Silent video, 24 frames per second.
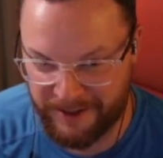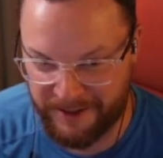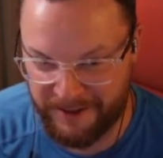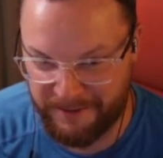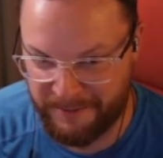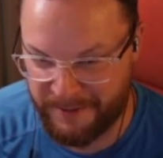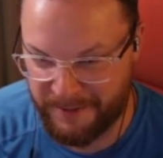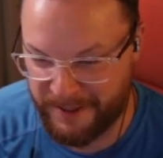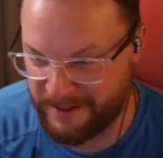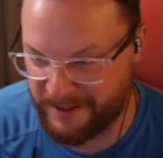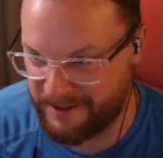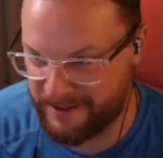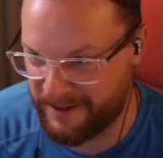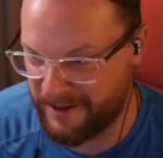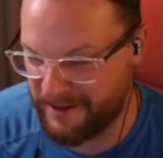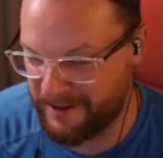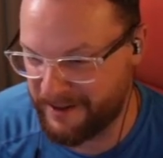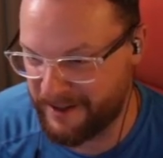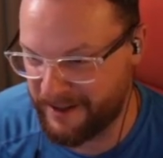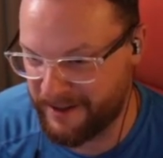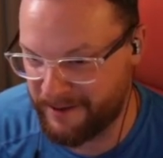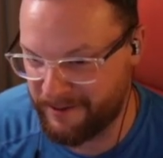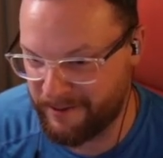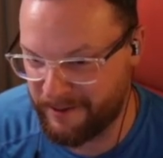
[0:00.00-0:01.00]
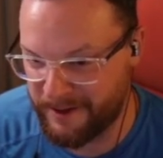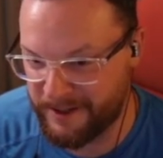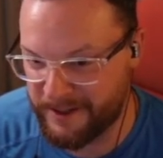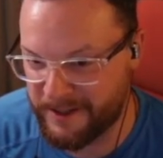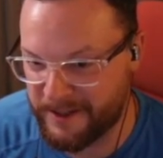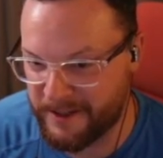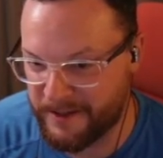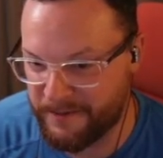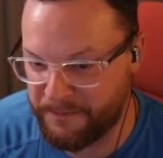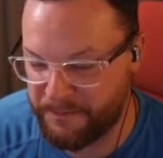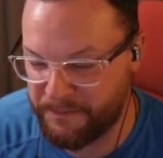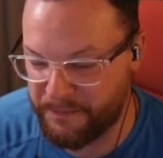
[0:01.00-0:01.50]
compared to all the other
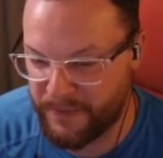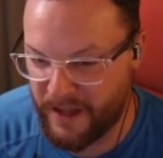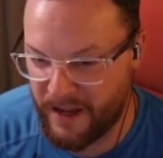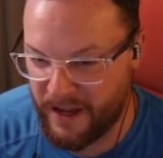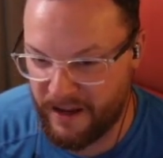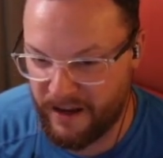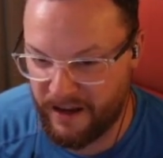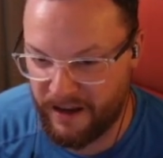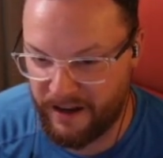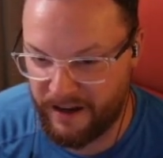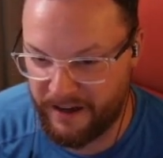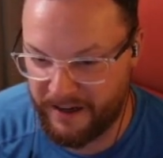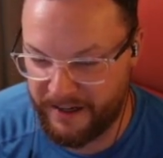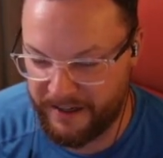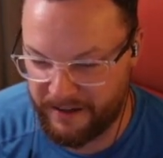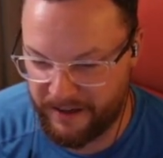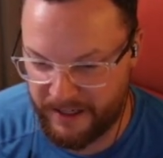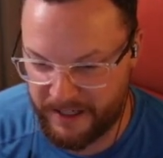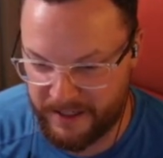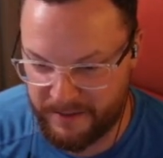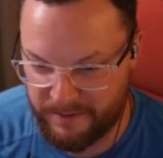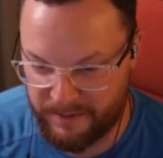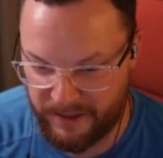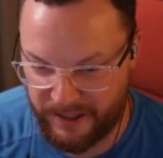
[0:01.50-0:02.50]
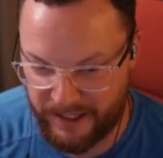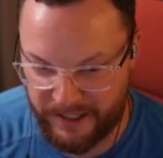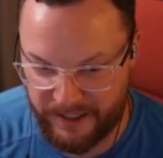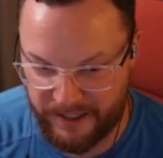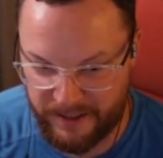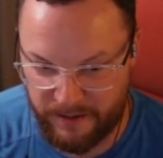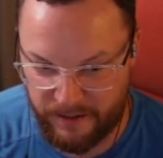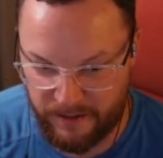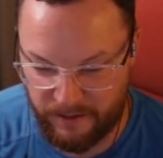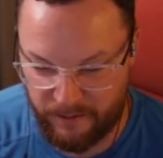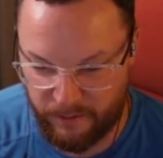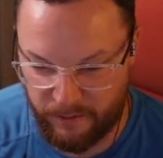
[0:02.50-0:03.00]
ones. In last
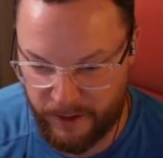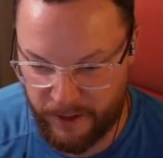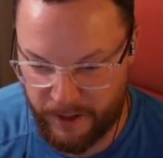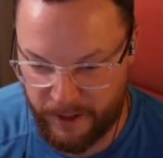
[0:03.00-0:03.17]
place, with